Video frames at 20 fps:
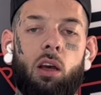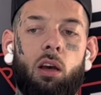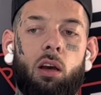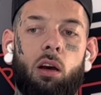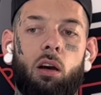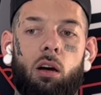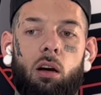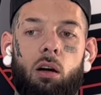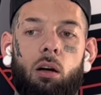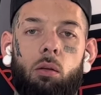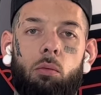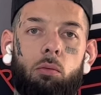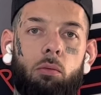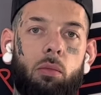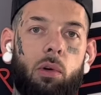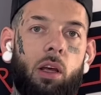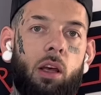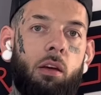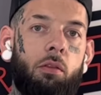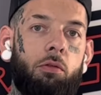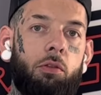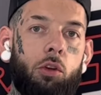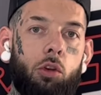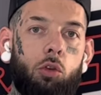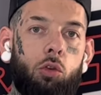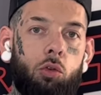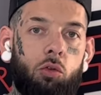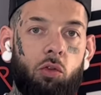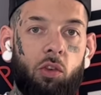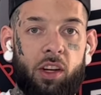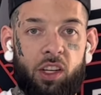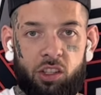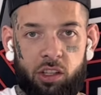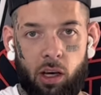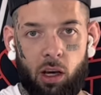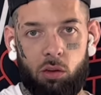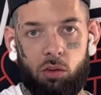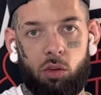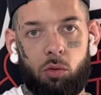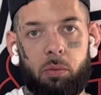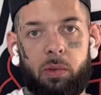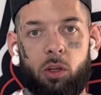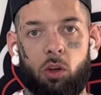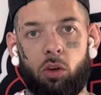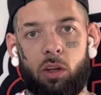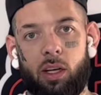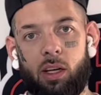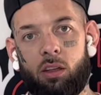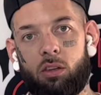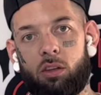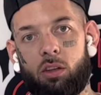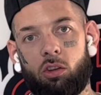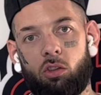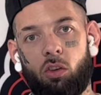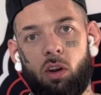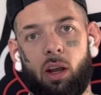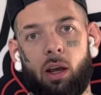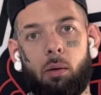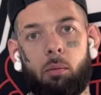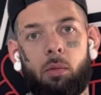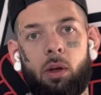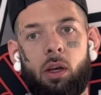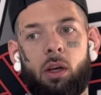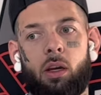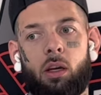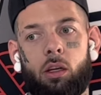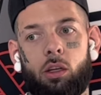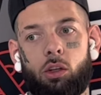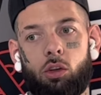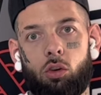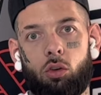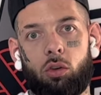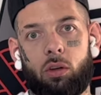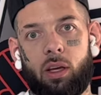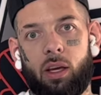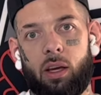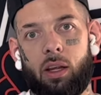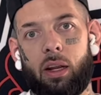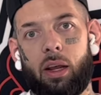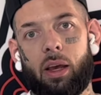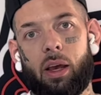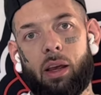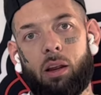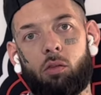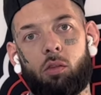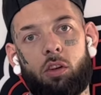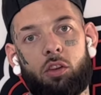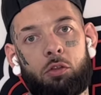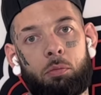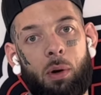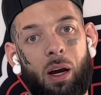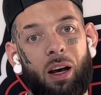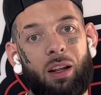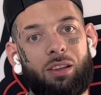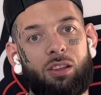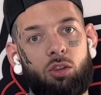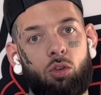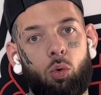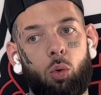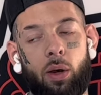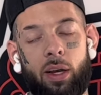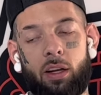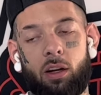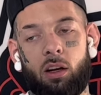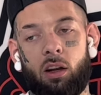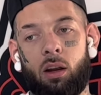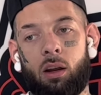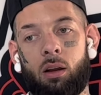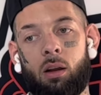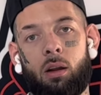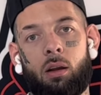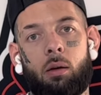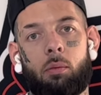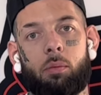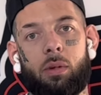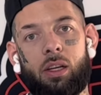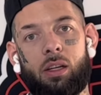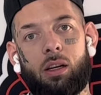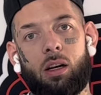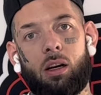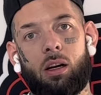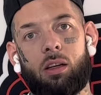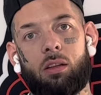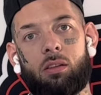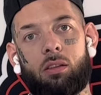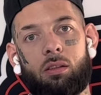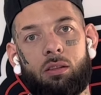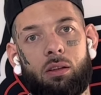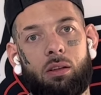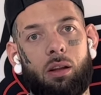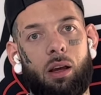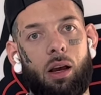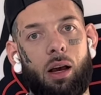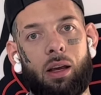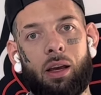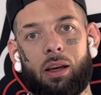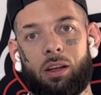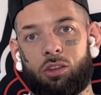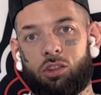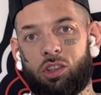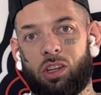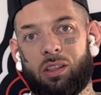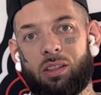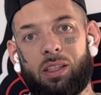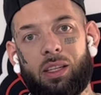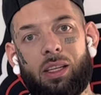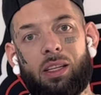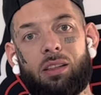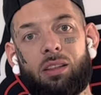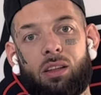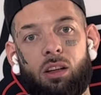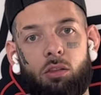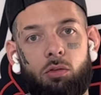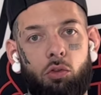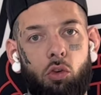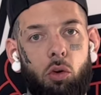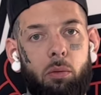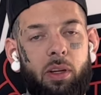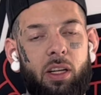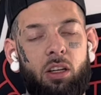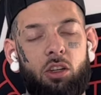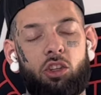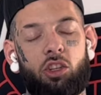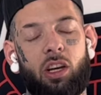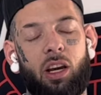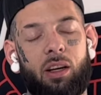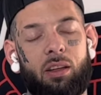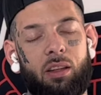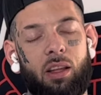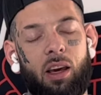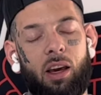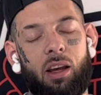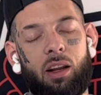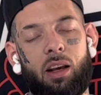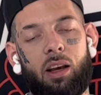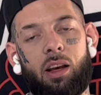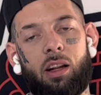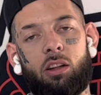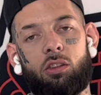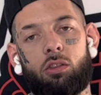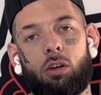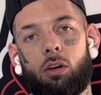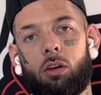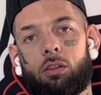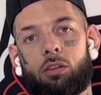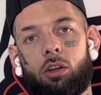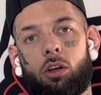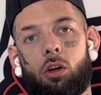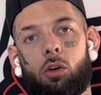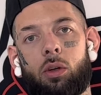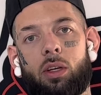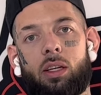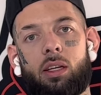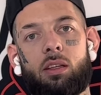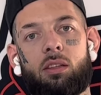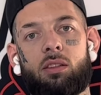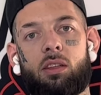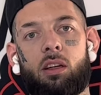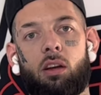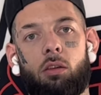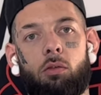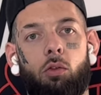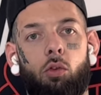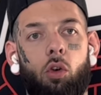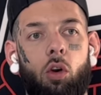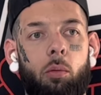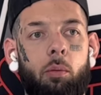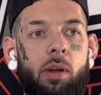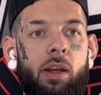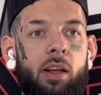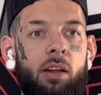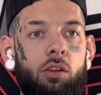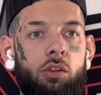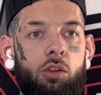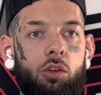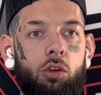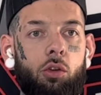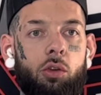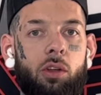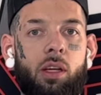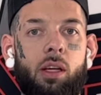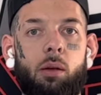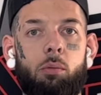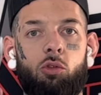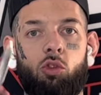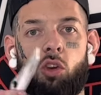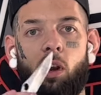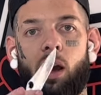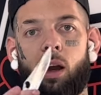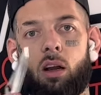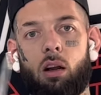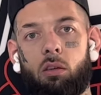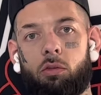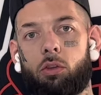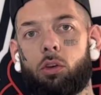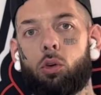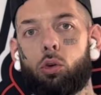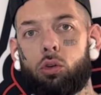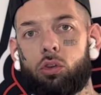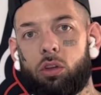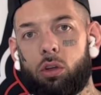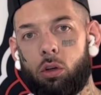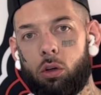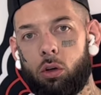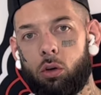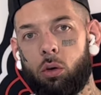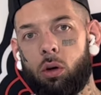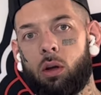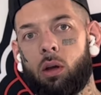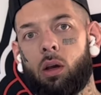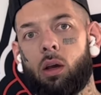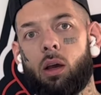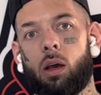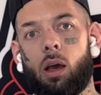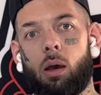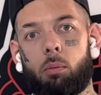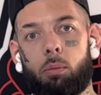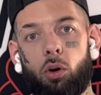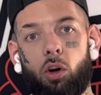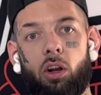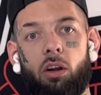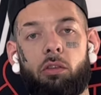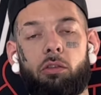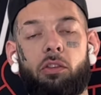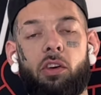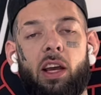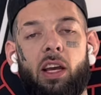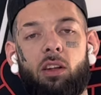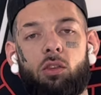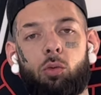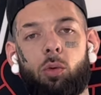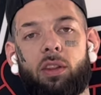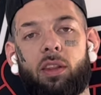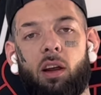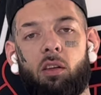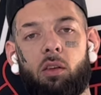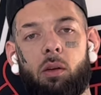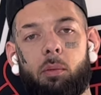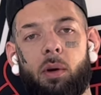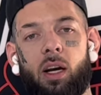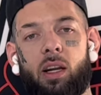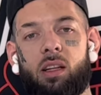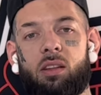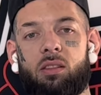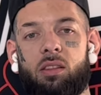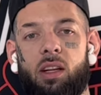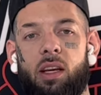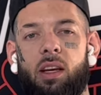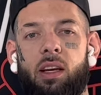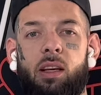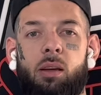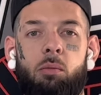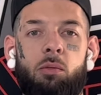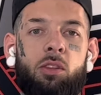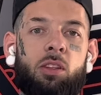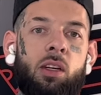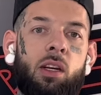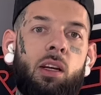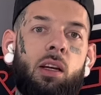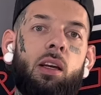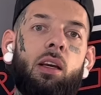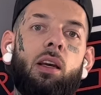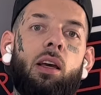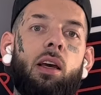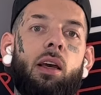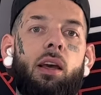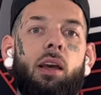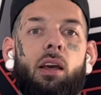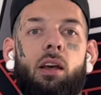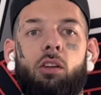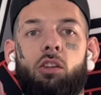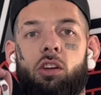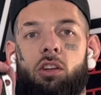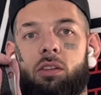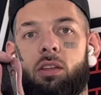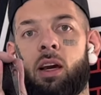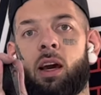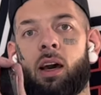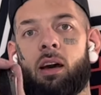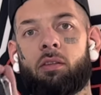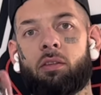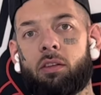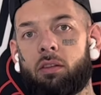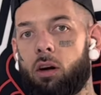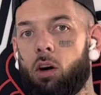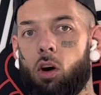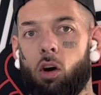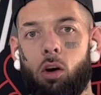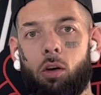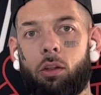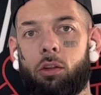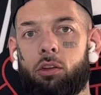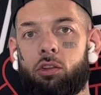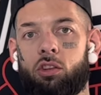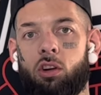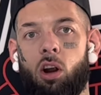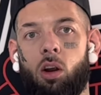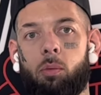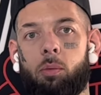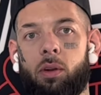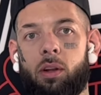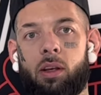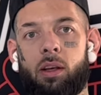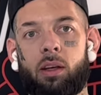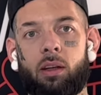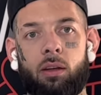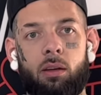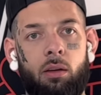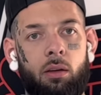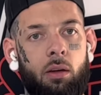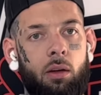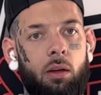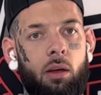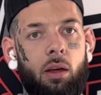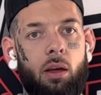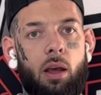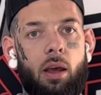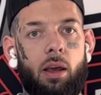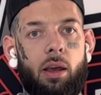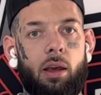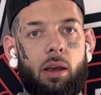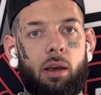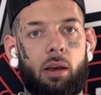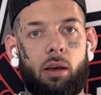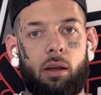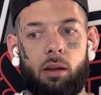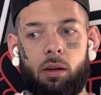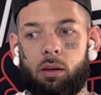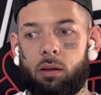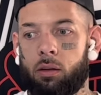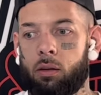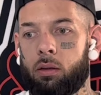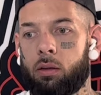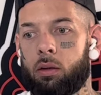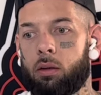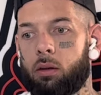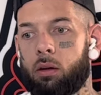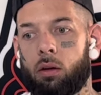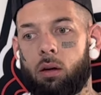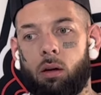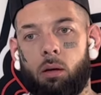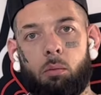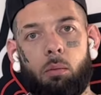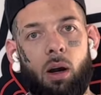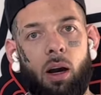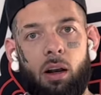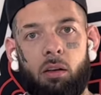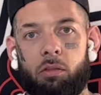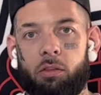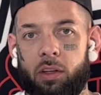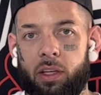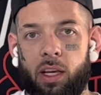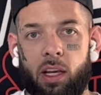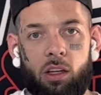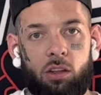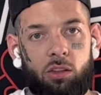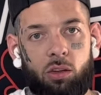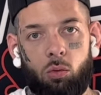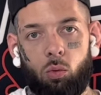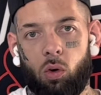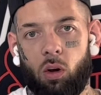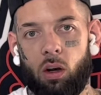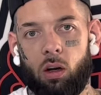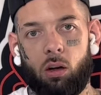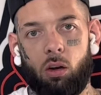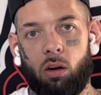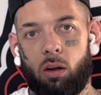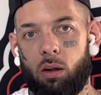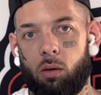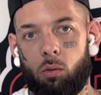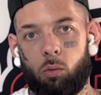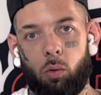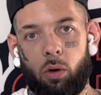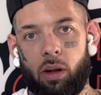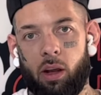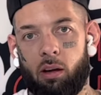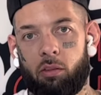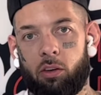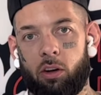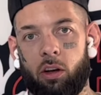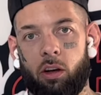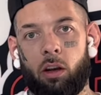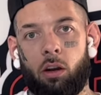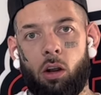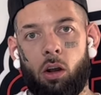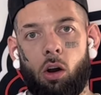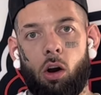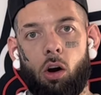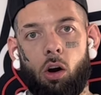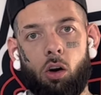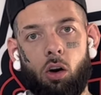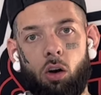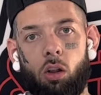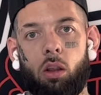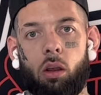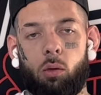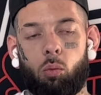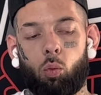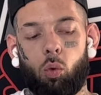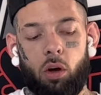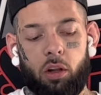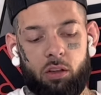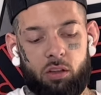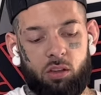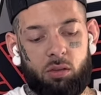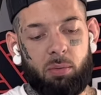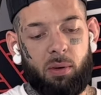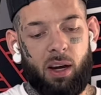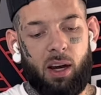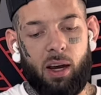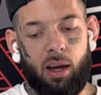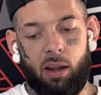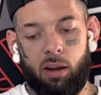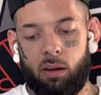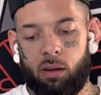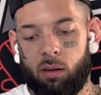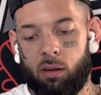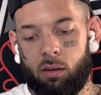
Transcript: Uh, if you reach out to me on Instagram, you'll get a response quicker because it's just easier for me to check that. And it's also easier for me to keep track of who's who and put a face with everybody's names and just have all the sharpening and uh, modification work, whatever, all in one spot.